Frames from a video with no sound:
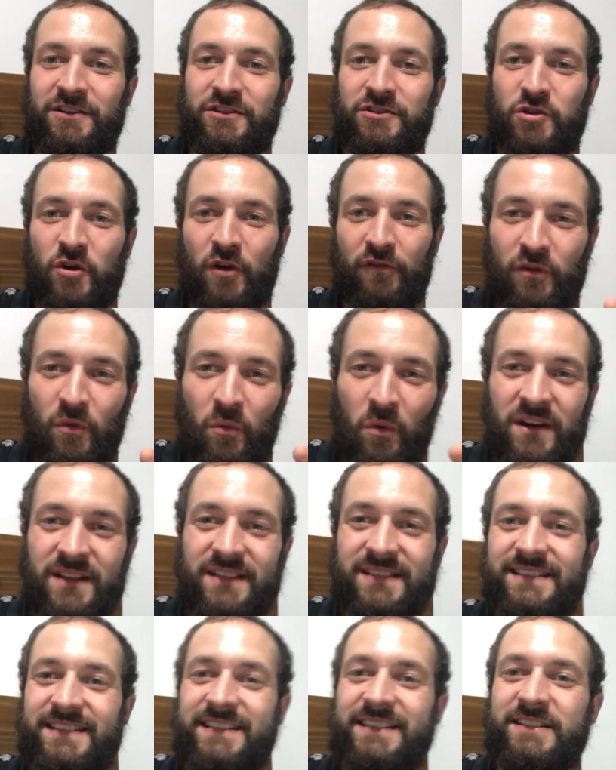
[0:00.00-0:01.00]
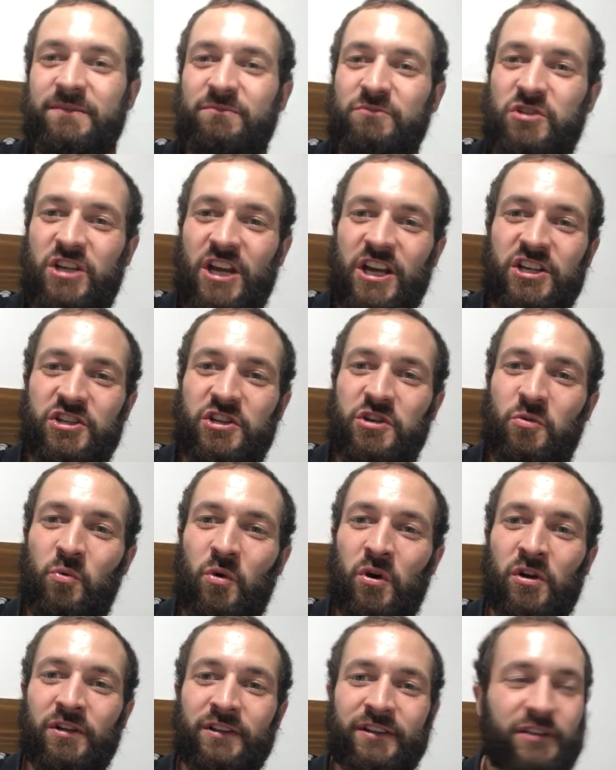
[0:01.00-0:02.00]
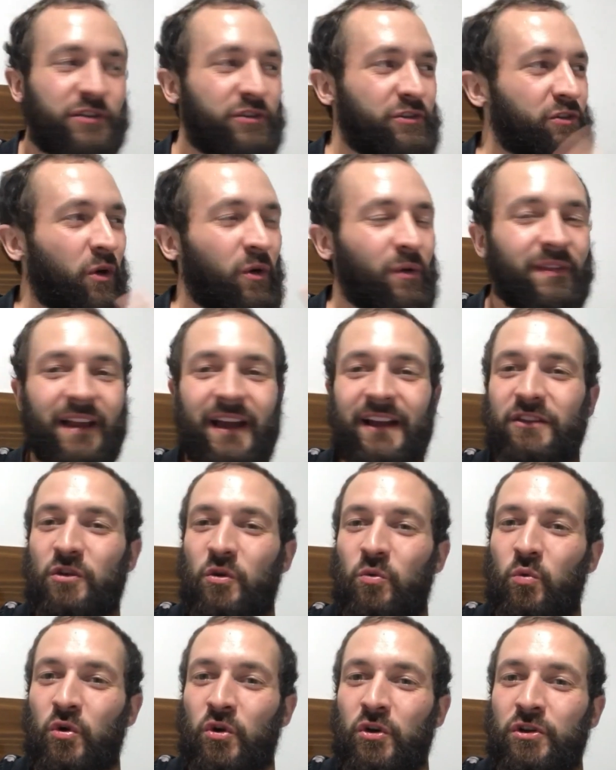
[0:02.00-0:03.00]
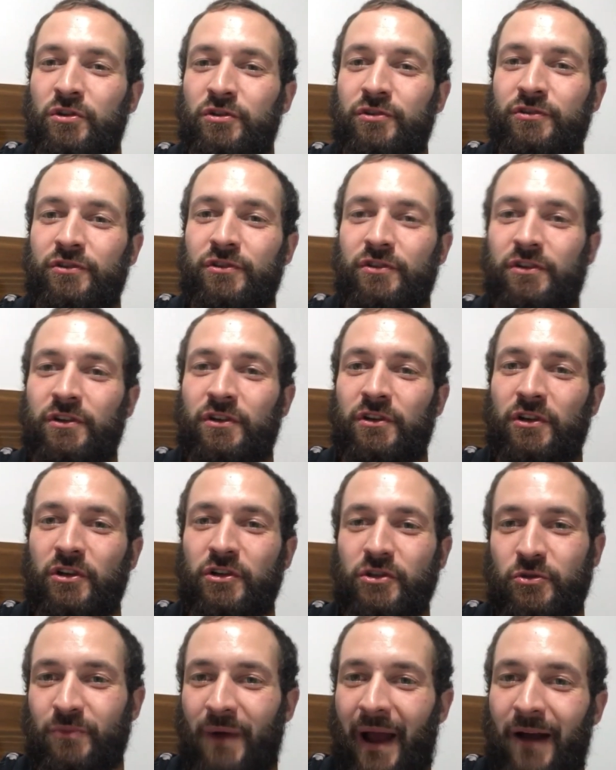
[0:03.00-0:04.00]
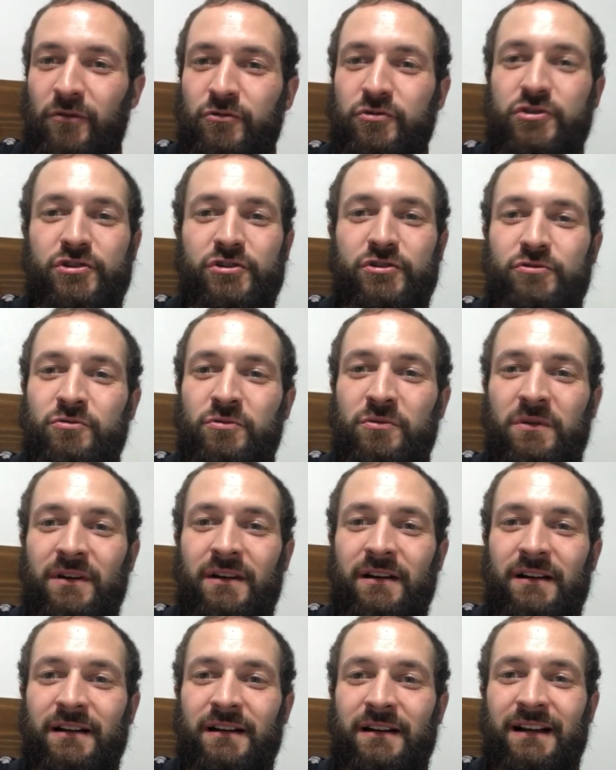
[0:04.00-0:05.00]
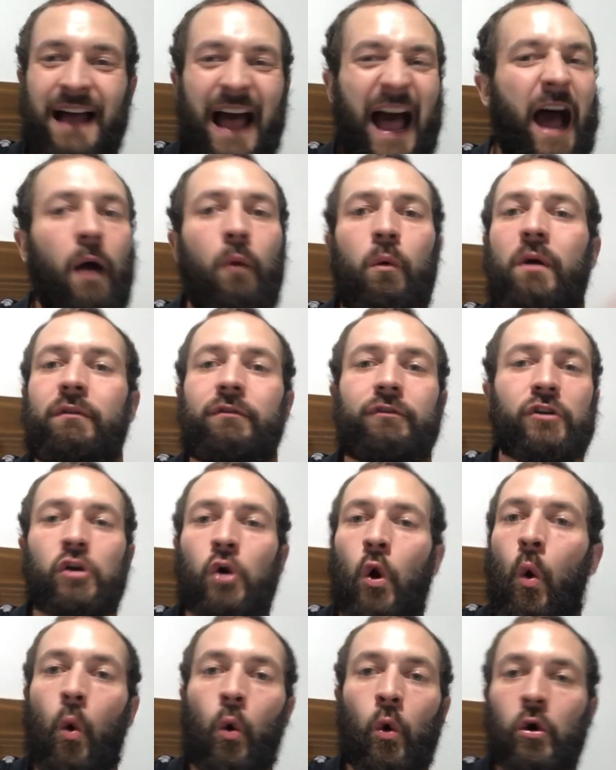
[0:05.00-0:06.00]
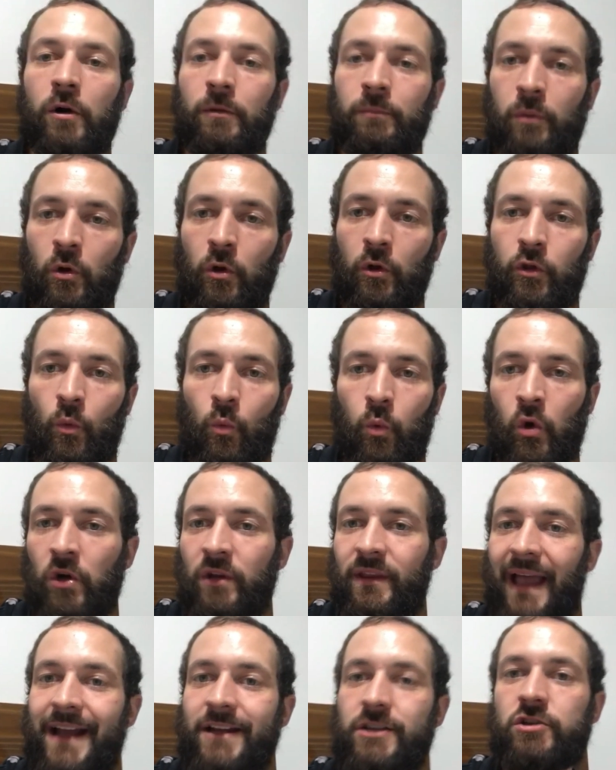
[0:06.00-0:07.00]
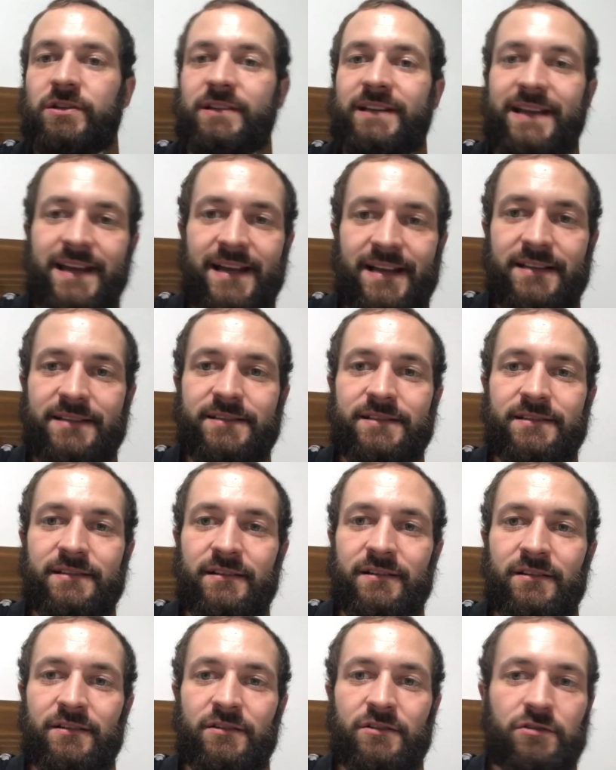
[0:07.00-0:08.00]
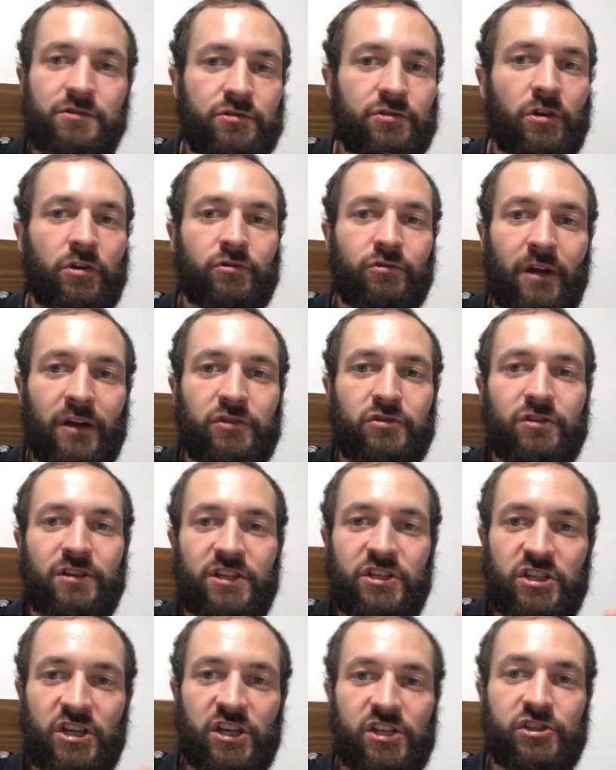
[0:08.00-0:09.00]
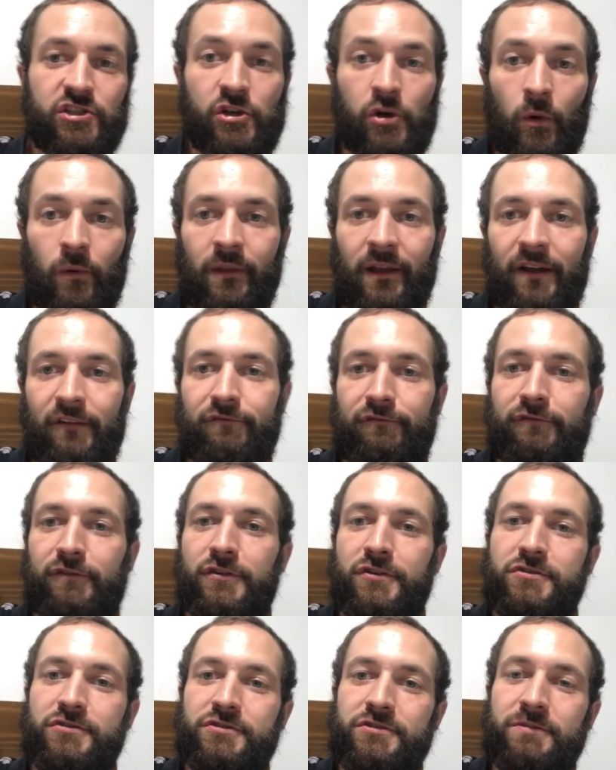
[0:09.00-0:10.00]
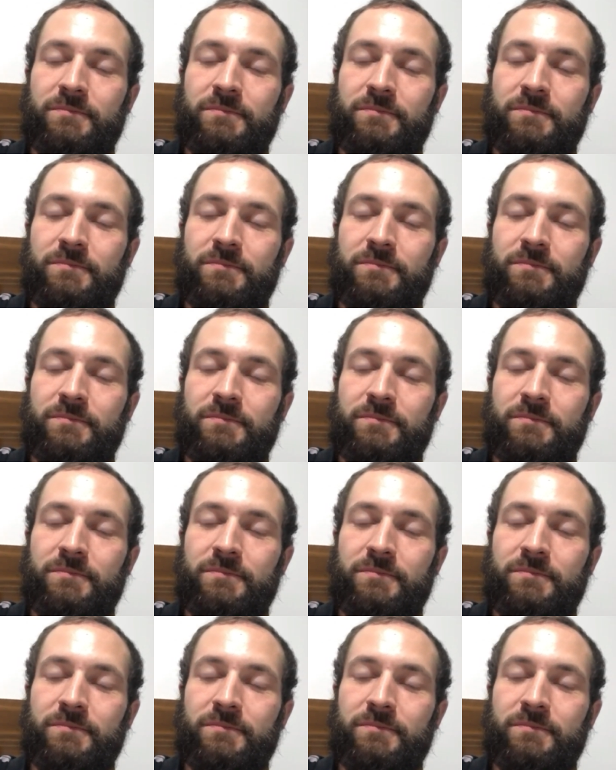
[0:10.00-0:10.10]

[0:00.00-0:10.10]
So if you want to see some change in the world and you don't like the world around you, however horrible the world actually is, start to actually change your own life first.